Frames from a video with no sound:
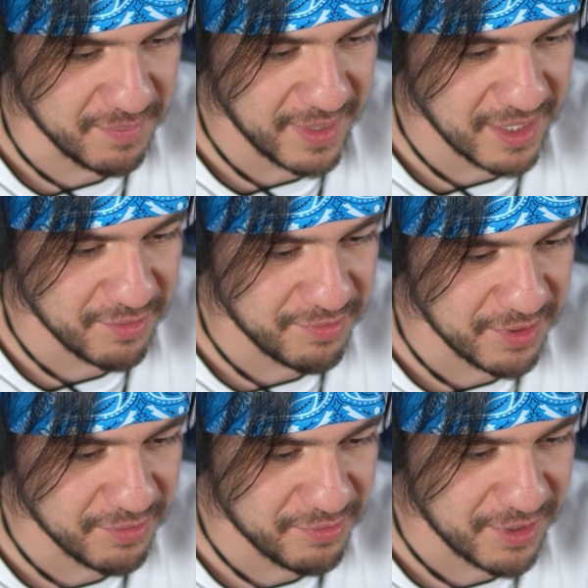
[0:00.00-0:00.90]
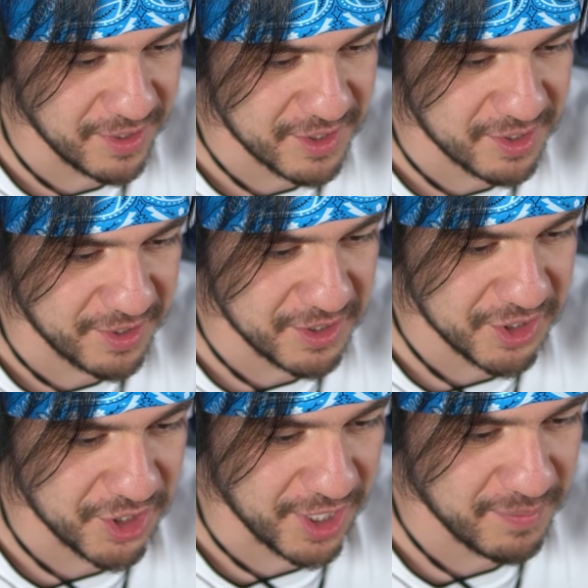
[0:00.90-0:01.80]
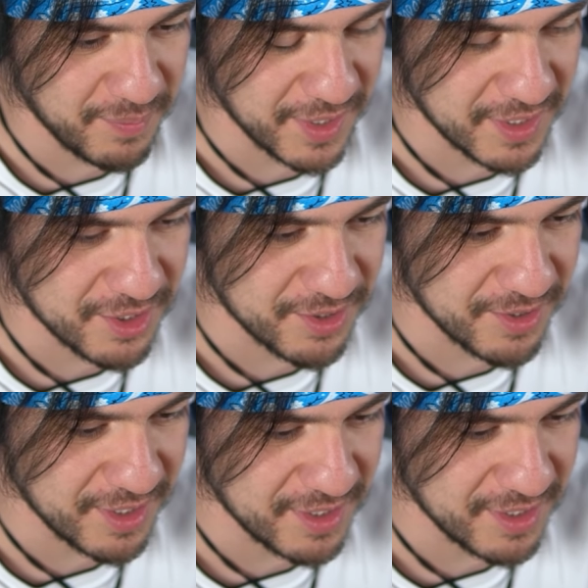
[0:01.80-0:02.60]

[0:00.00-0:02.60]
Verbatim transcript: May you feel free to screenshot picture in